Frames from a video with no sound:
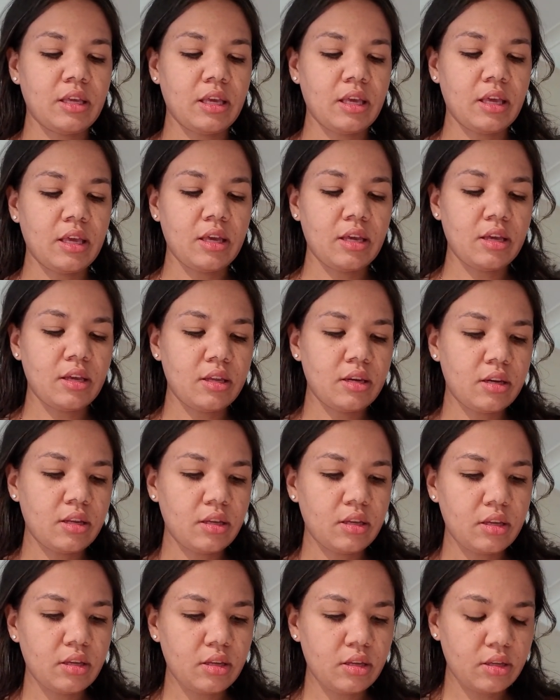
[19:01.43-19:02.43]

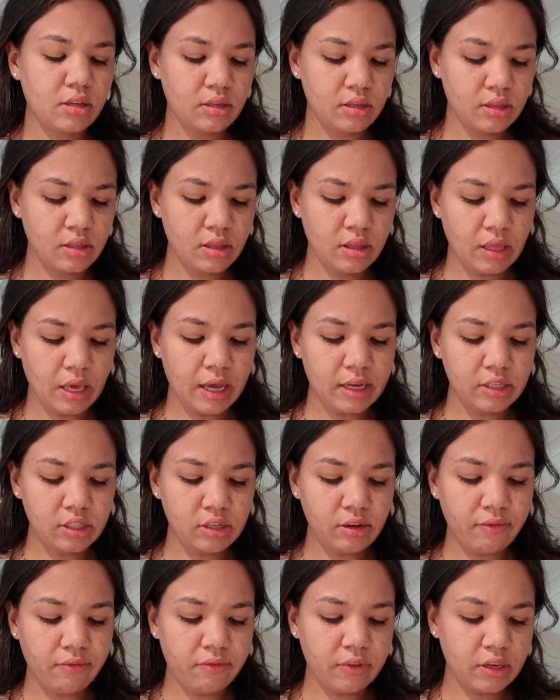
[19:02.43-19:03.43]
And that
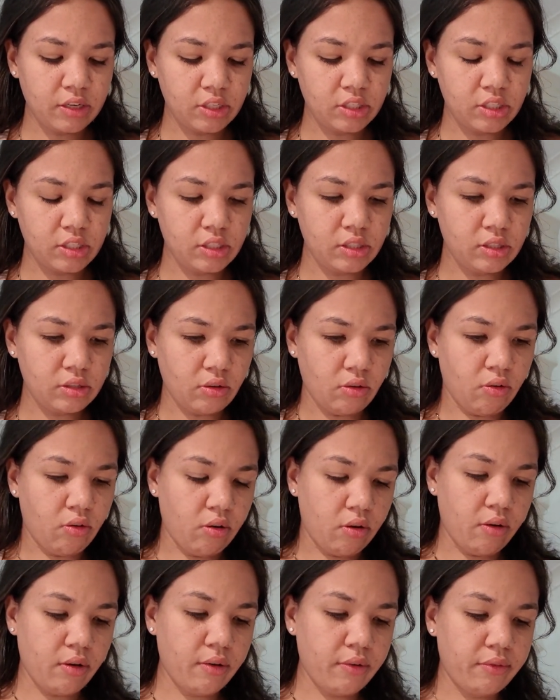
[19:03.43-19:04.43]
should finish this
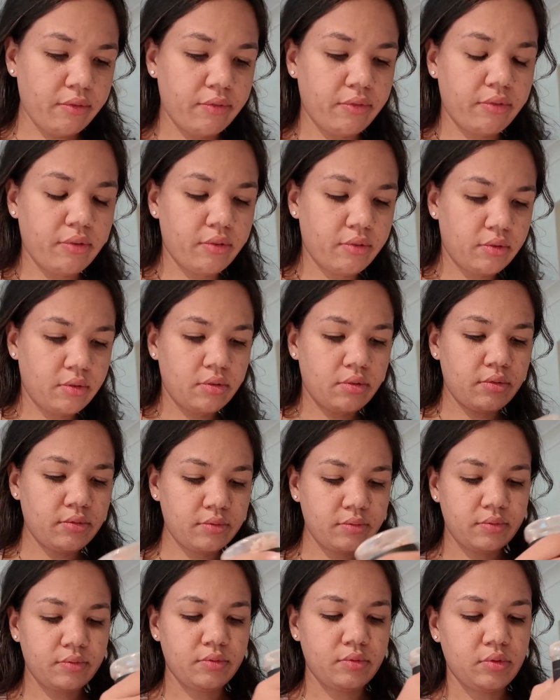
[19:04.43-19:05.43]
off.
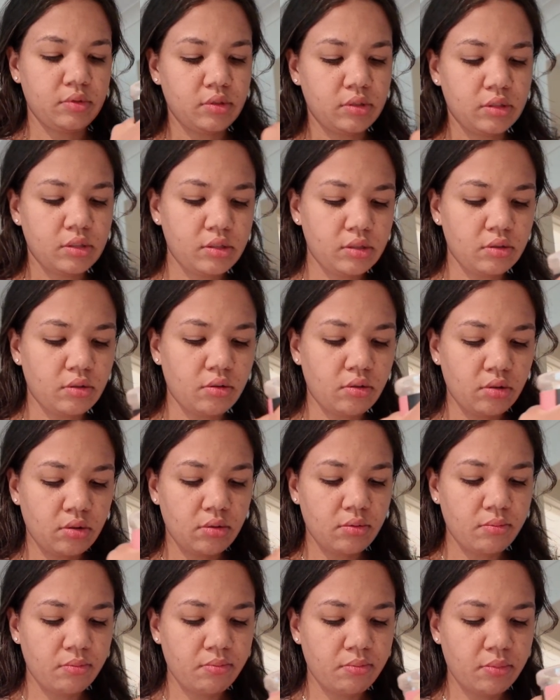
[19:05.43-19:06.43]
Salt,
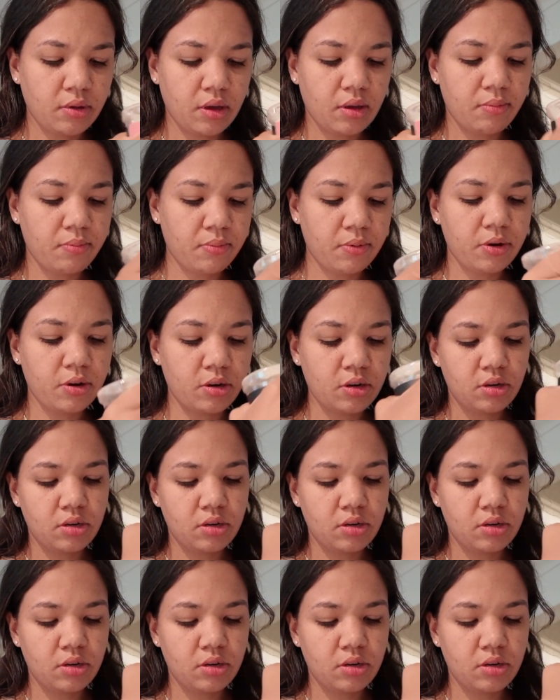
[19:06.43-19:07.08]
pepper.